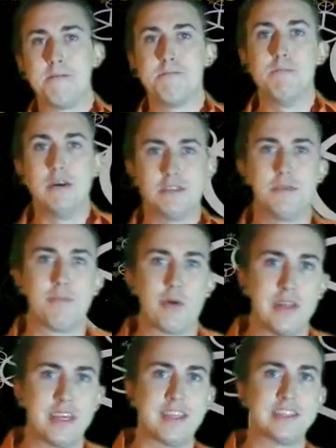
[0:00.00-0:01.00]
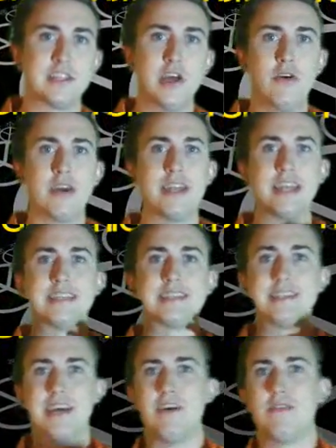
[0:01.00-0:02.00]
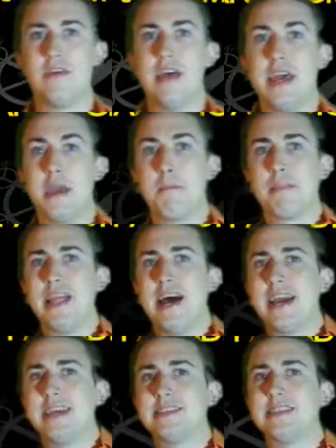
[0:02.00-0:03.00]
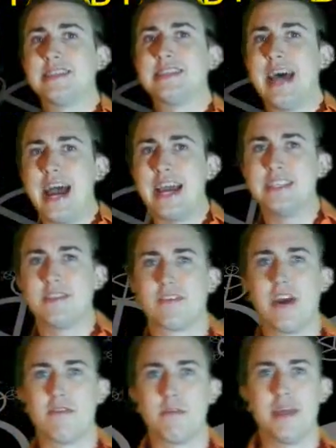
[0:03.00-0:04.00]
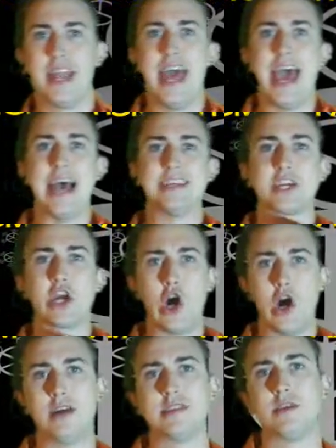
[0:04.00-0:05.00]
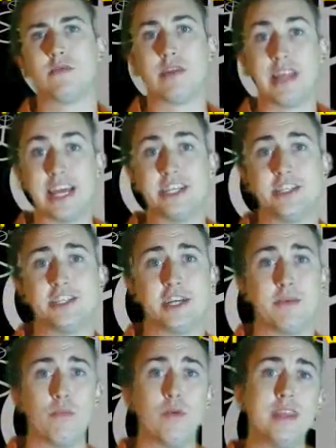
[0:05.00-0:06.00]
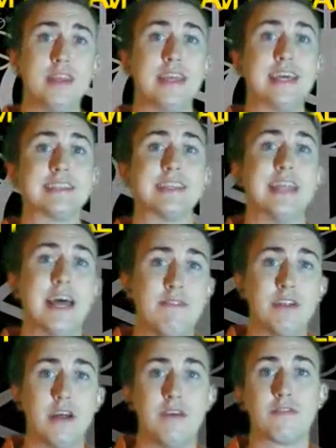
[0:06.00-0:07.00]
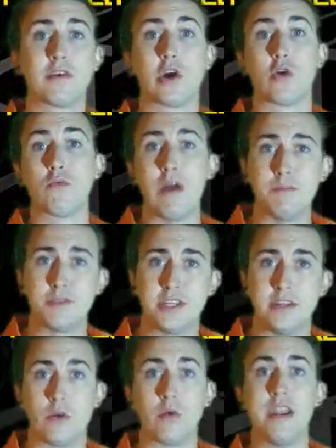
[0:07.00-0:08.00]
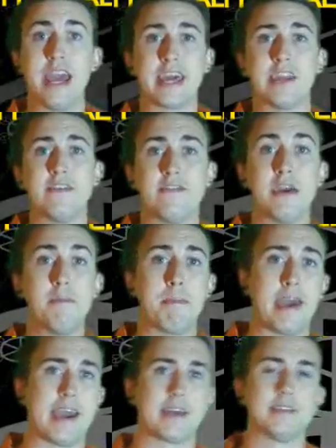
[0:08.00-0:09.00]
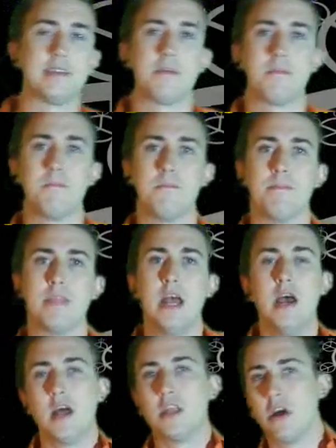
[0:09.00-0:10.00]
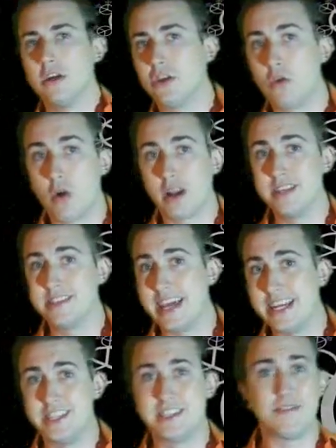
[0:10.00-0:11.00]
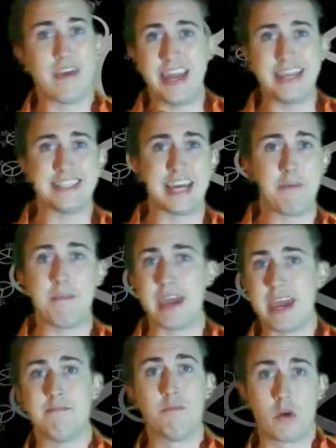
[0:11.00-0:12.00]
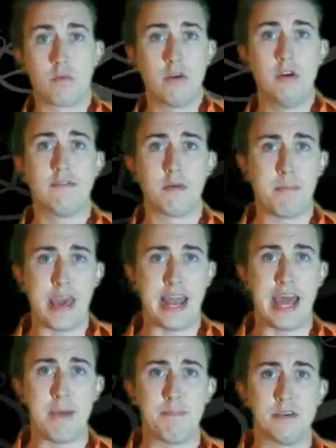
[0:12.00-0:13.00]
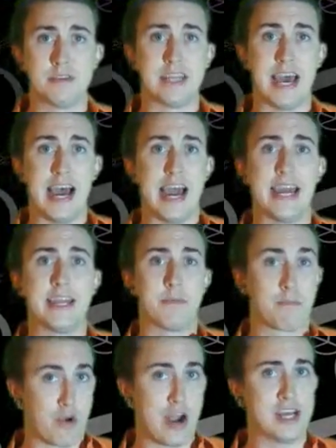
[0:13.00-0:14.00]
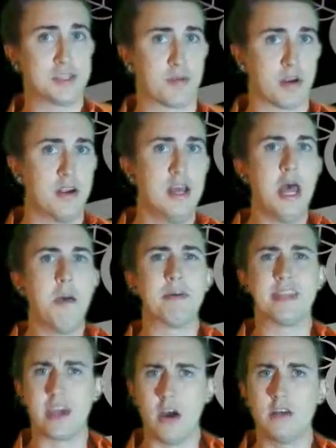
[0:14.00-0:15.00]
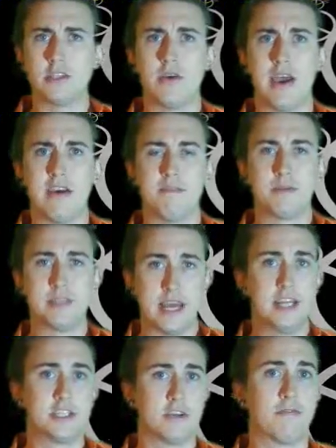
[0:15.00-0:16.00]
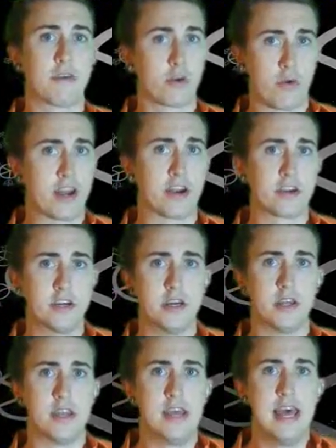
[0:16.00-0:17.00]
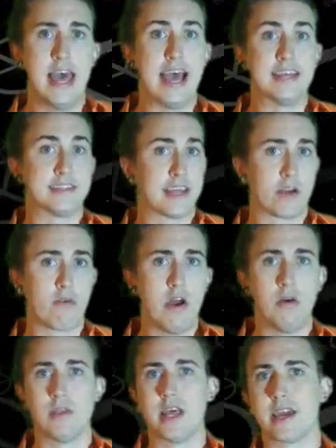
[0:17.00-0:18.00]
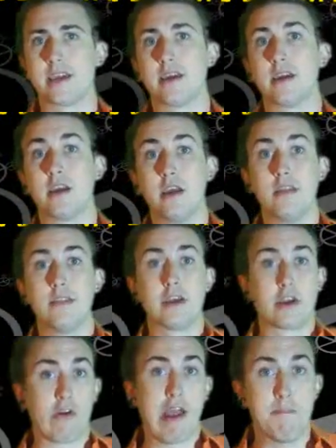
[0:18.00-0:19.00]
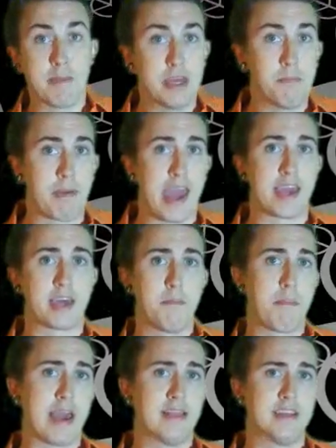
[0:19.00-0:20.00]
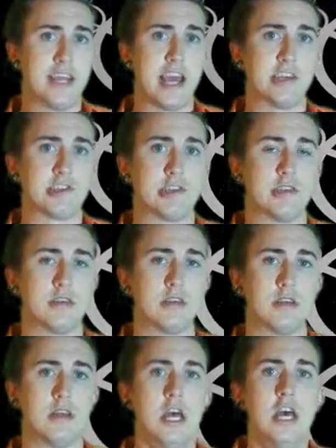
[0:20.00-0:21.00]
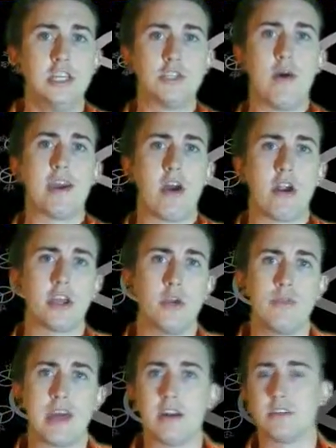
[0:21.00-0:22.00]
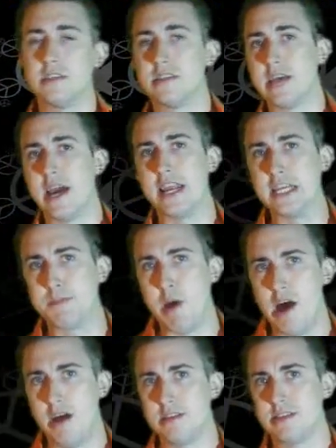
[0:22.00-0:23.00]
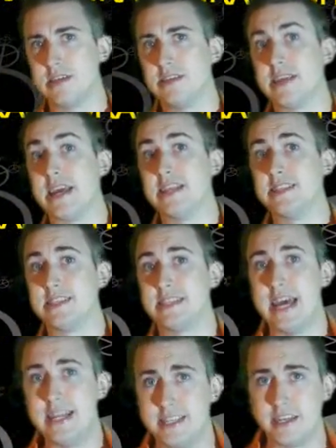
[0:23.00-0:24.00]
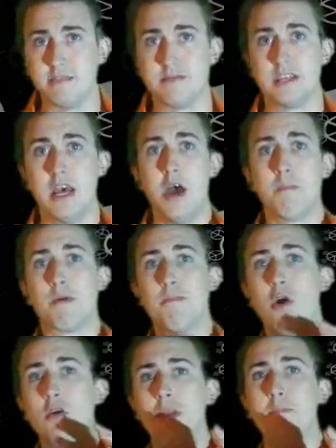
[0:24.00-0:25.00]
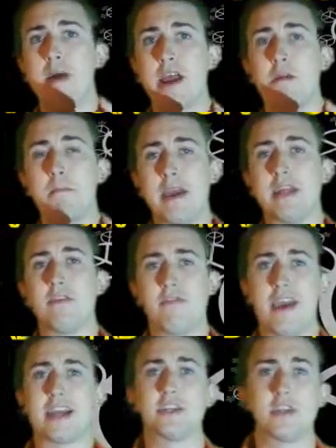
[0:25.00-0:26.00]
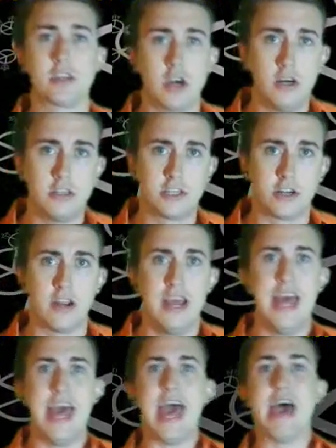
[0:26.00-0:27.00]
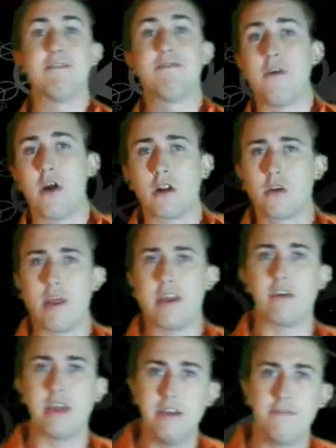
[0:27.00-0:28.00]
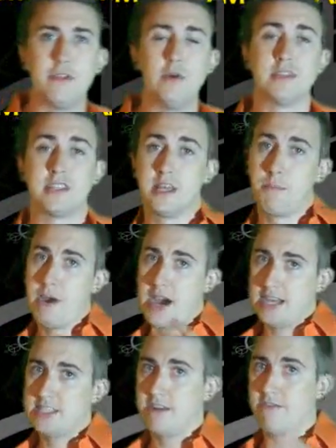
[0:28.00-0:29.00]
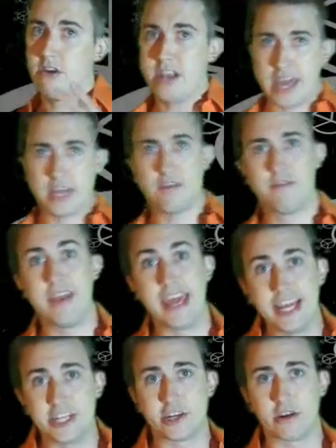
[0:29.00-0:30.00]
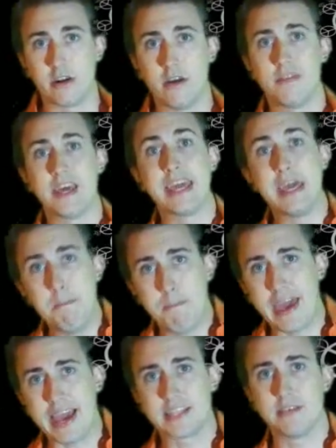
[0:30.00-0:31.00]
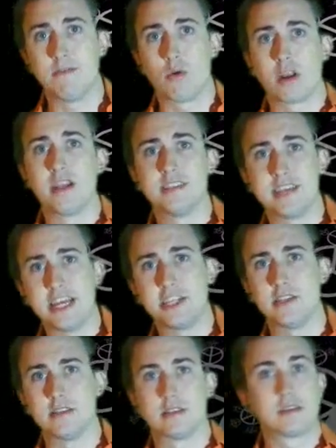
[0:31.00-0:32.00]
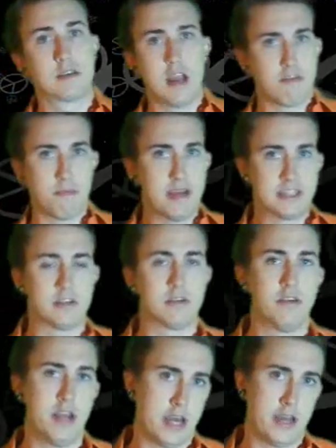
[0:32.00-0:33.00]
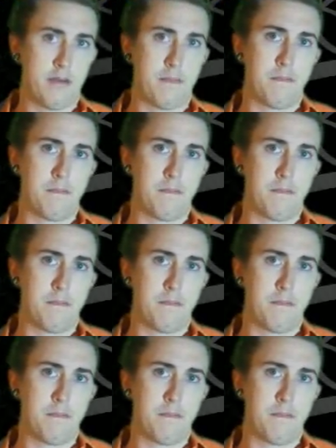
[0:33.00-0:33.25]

Most importantly, the slogan itself implies the size of government has a causal relationship with its level of corruption or negative impact. Larger organizations of any type may have more room for bad apples to hide and prosper, but they also have potential for greater good as they grow, like the Grameen Bank in Bangladesh. So I argue that our society's policies and incentives promoted by our manufactured culture have far greater influence on the positive or negative nature of the impact of organizations, governmental or not.